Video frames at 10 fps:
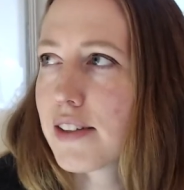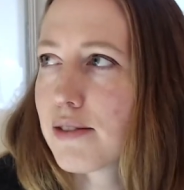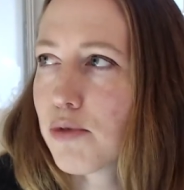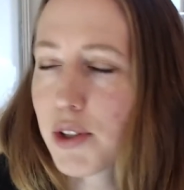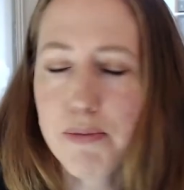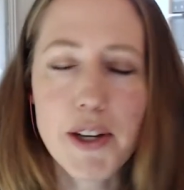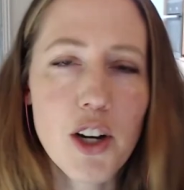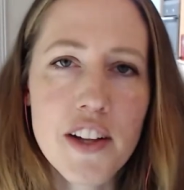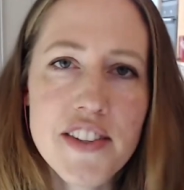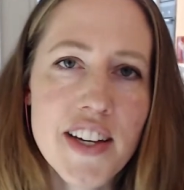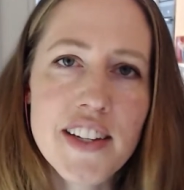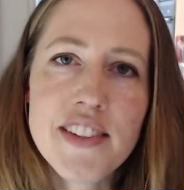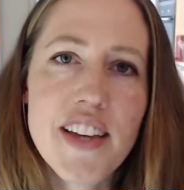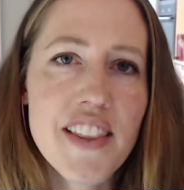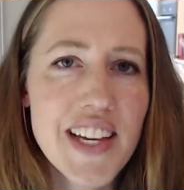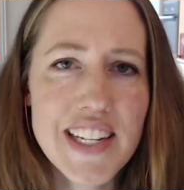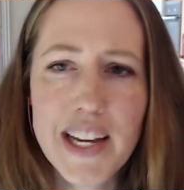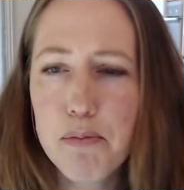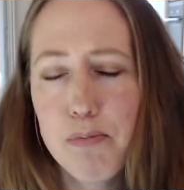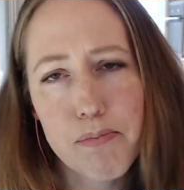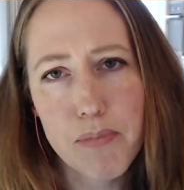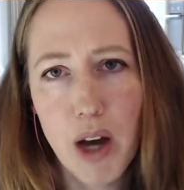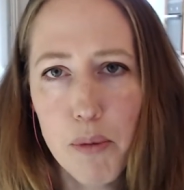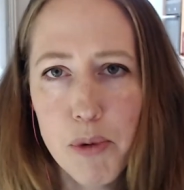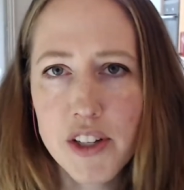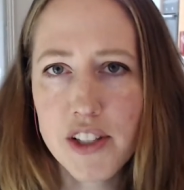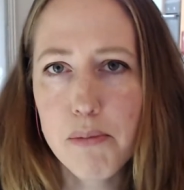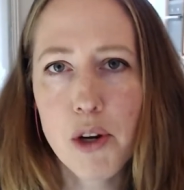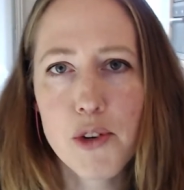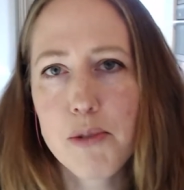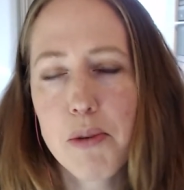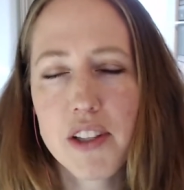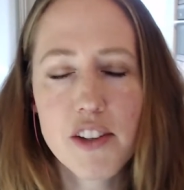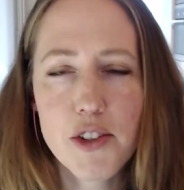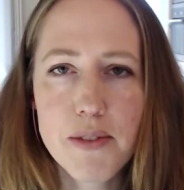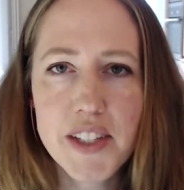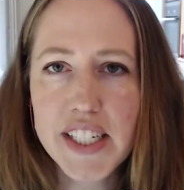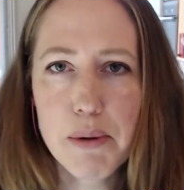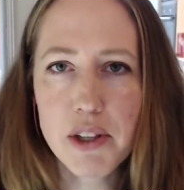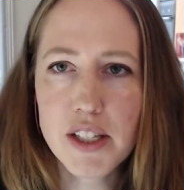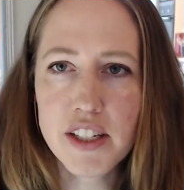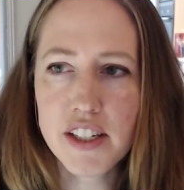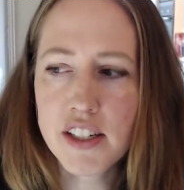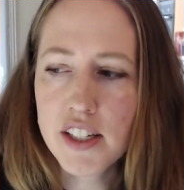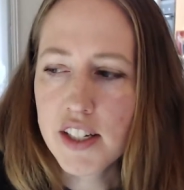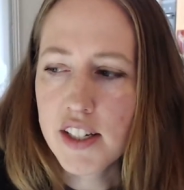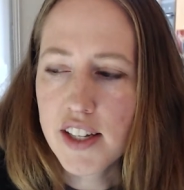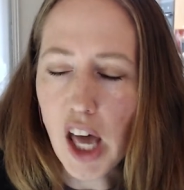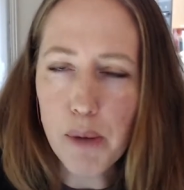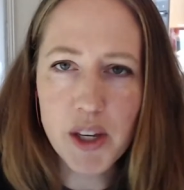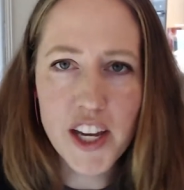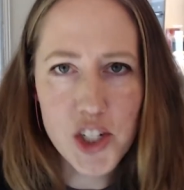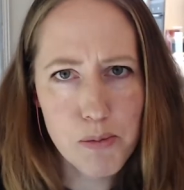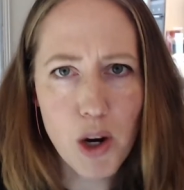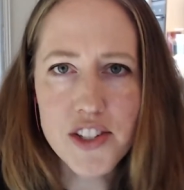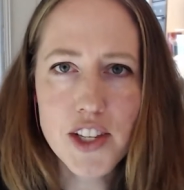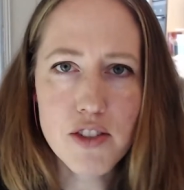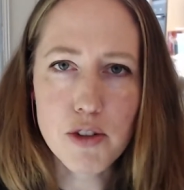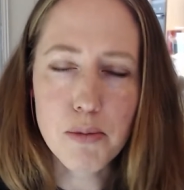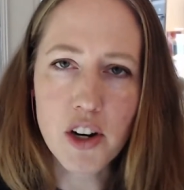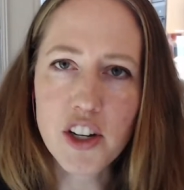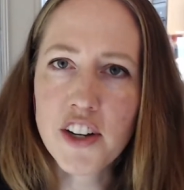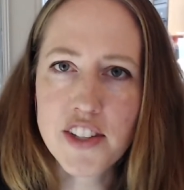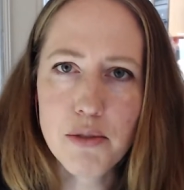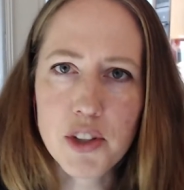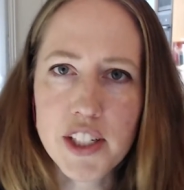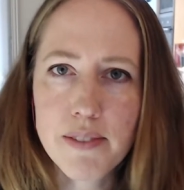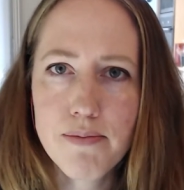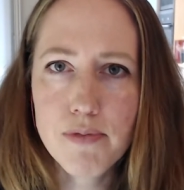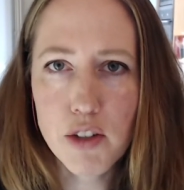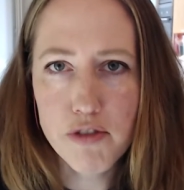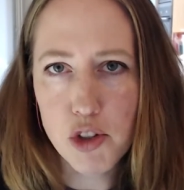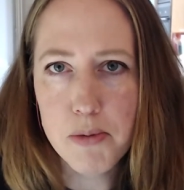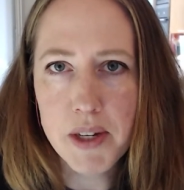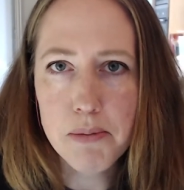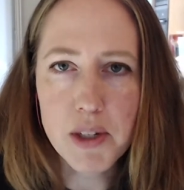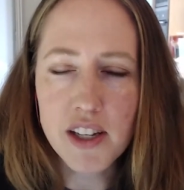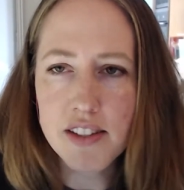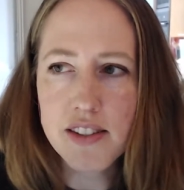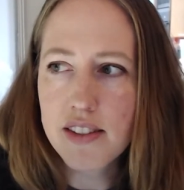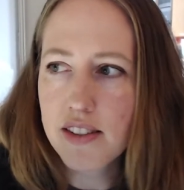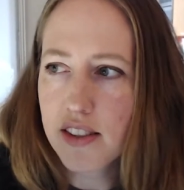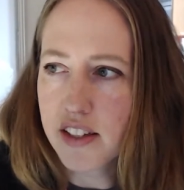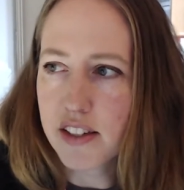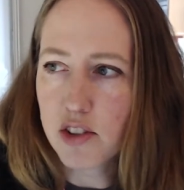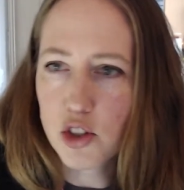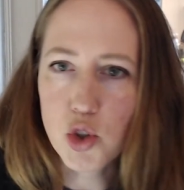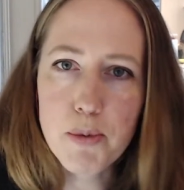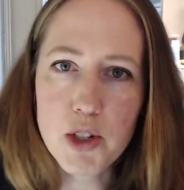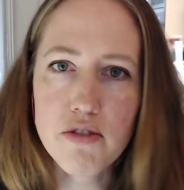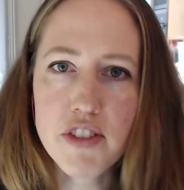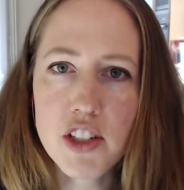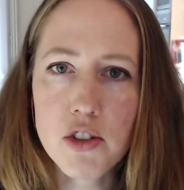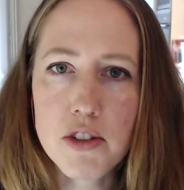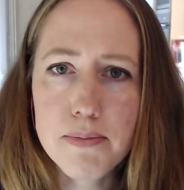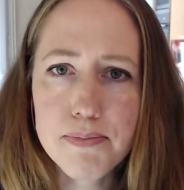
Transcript: What's my content? And then I'll put in the post, but there's something about the application process for Product Hunt that really confused me because the description field